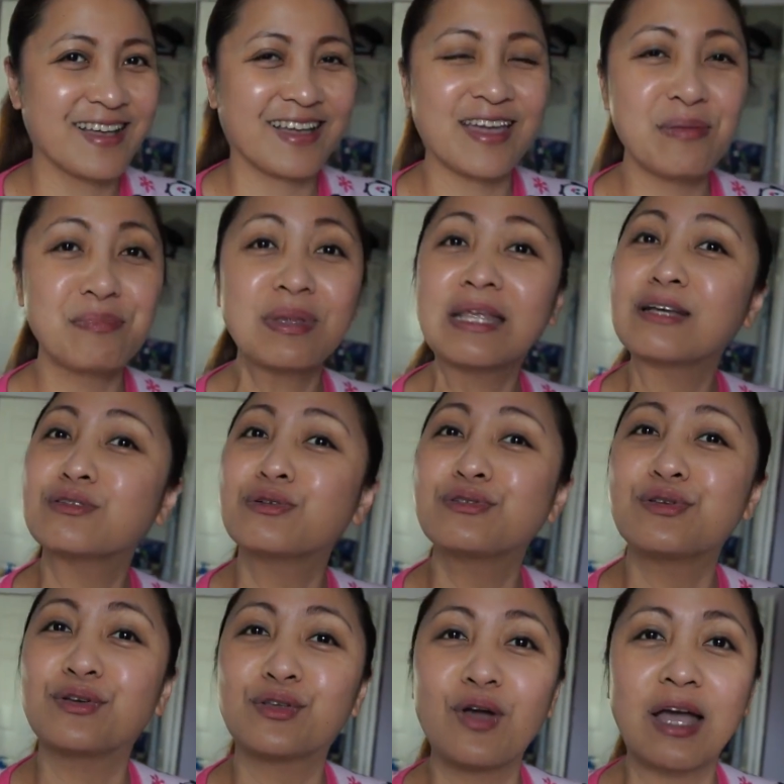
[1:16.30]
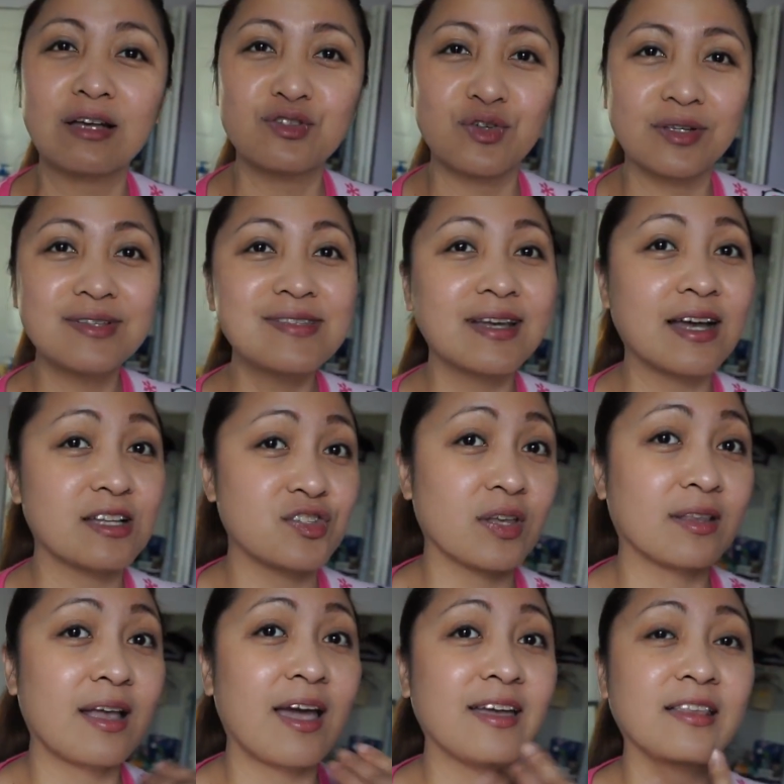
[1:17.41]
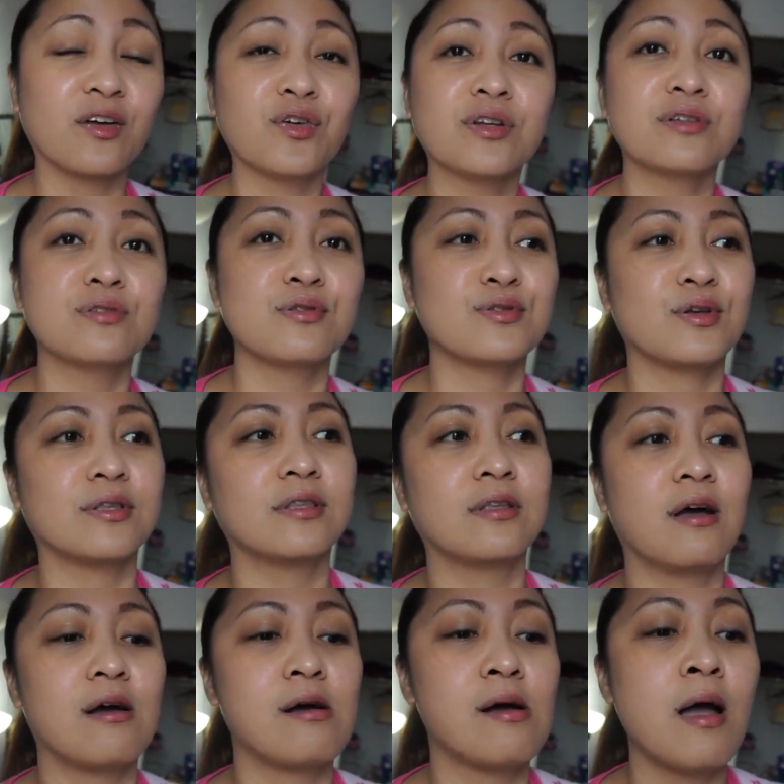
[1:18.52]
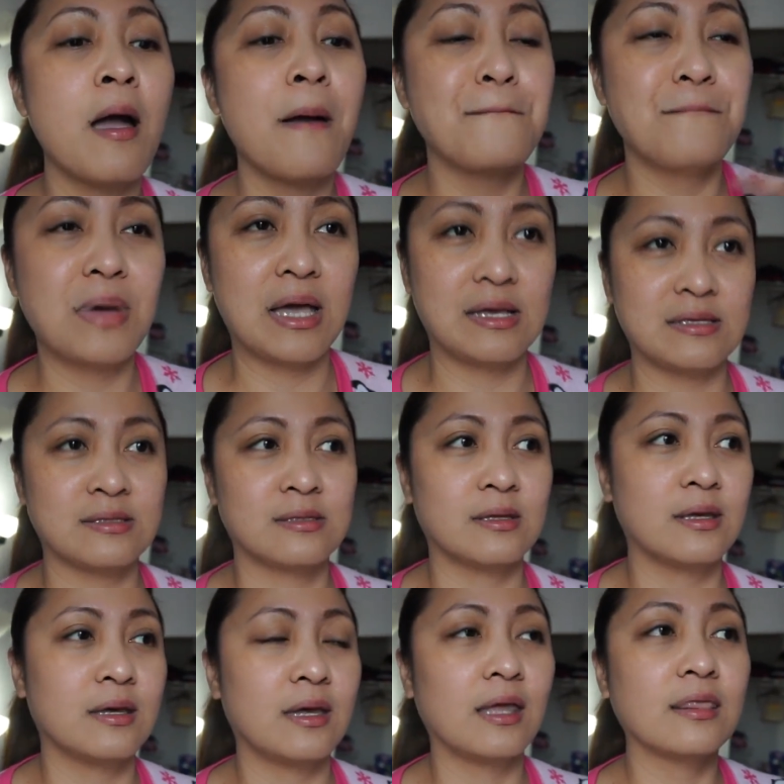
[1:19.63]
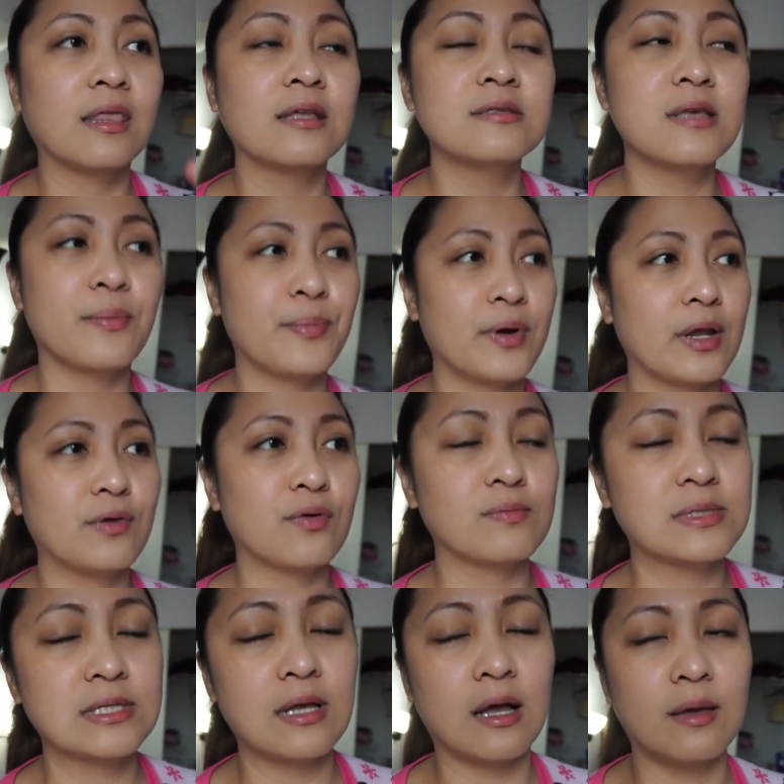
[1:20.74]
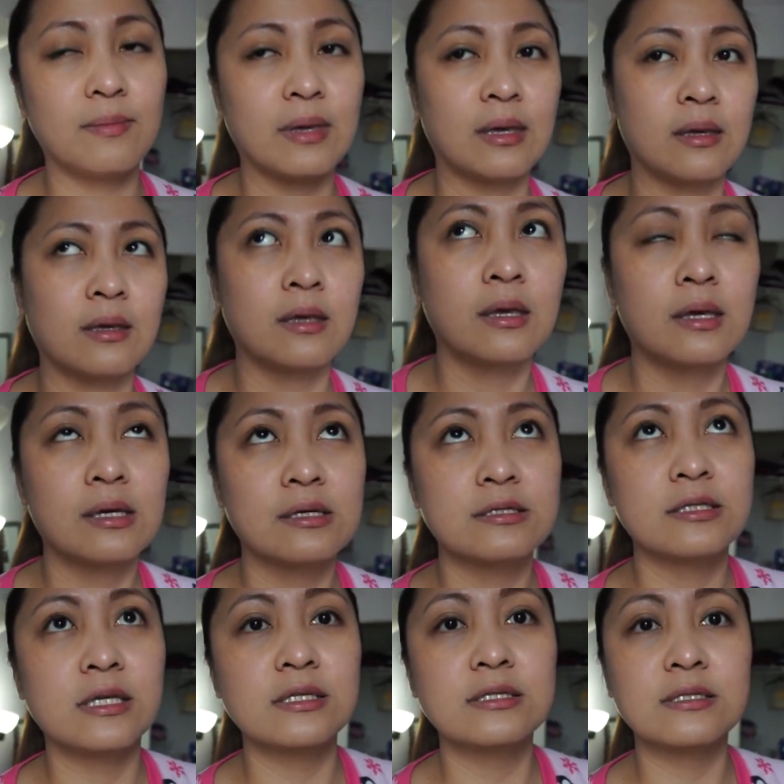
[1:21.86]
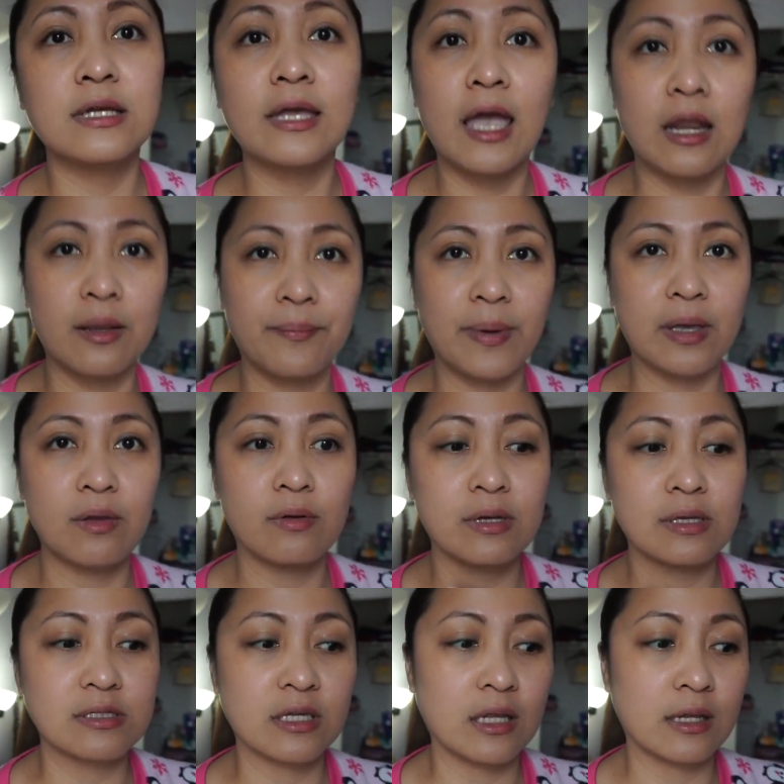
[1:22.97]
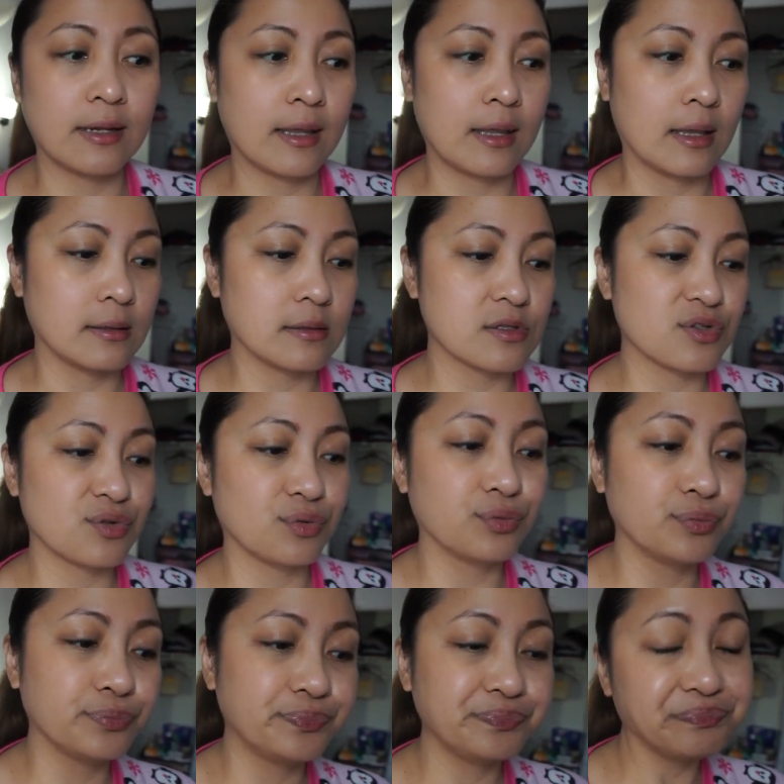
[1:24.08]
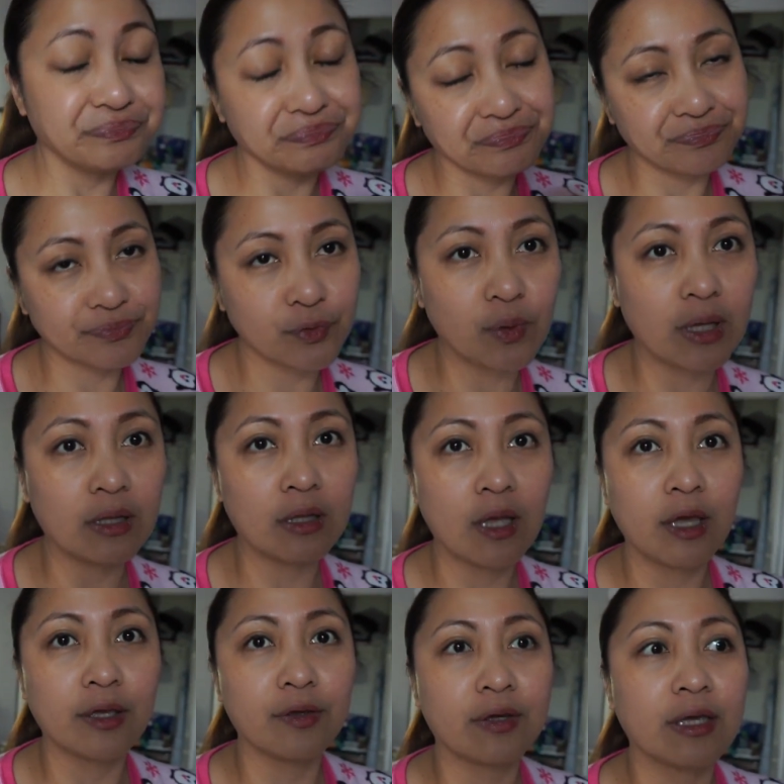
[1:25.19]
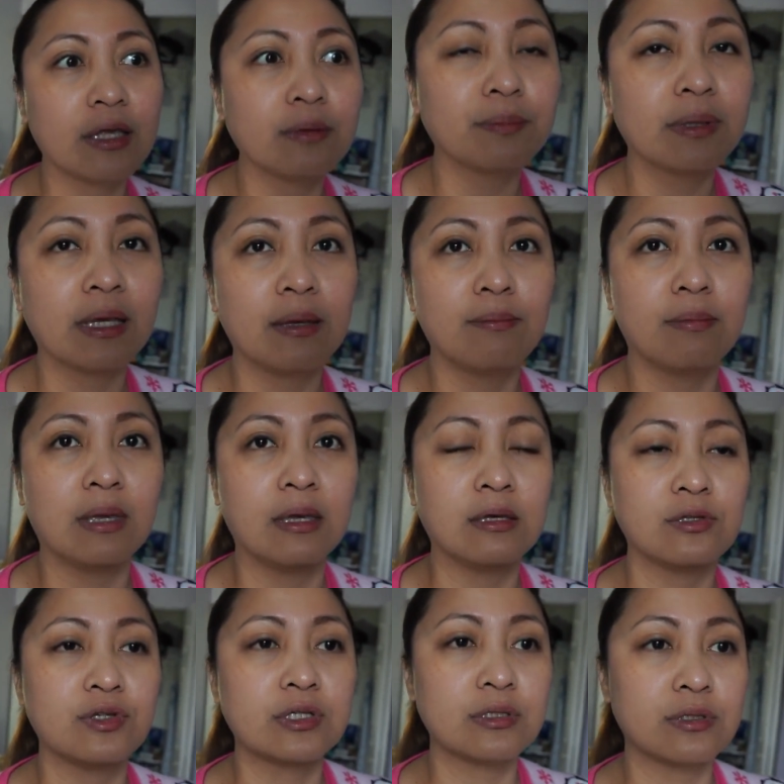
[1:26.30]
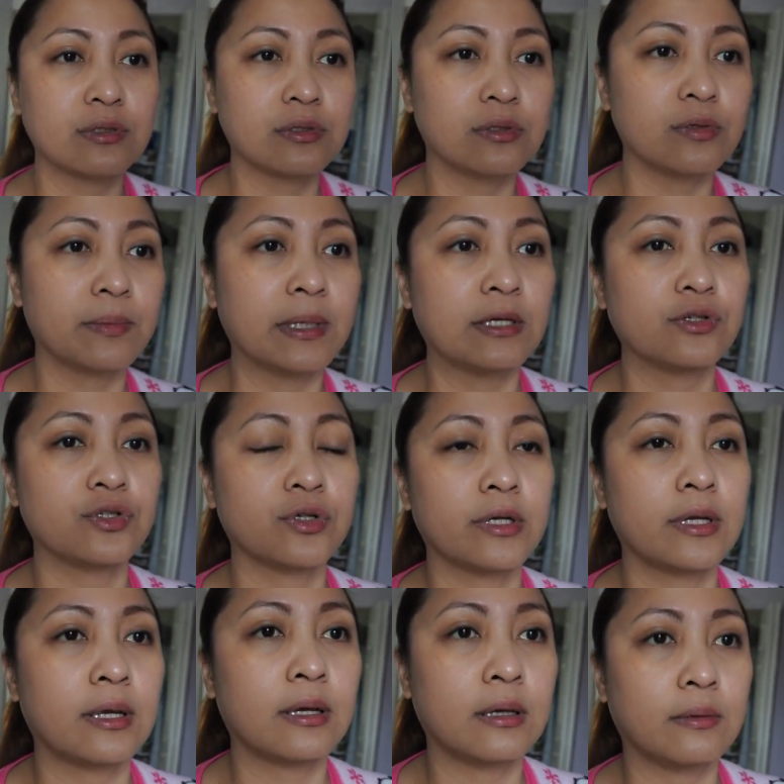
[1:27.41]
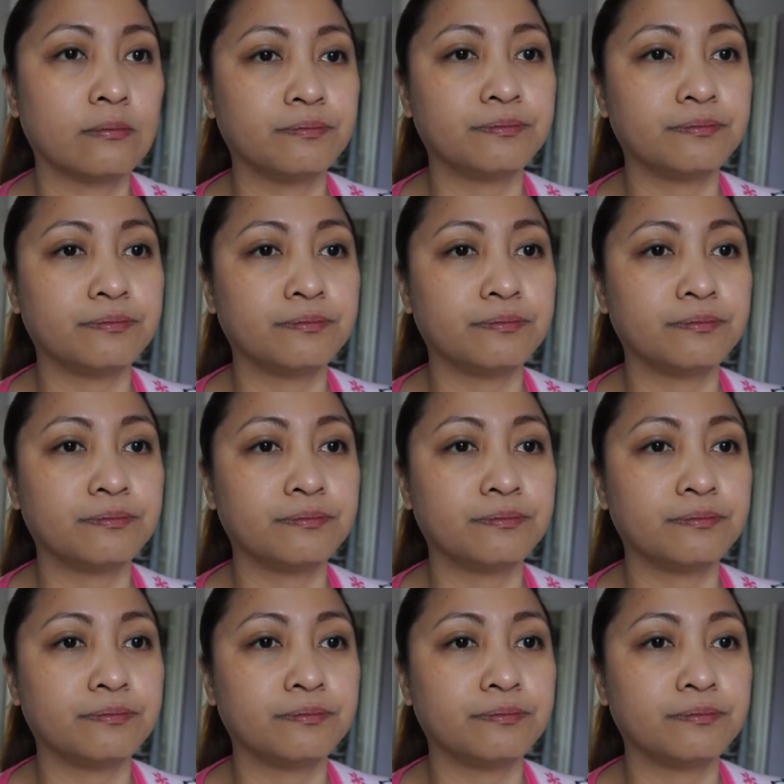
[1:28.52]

Kaya pinagsusot ko actually si Kachi, at kahit ako nagsusot ng mask, and then separate rooms na kami since nangyari pa yung incident na yan. So, well, you can't blame me, just to make sure na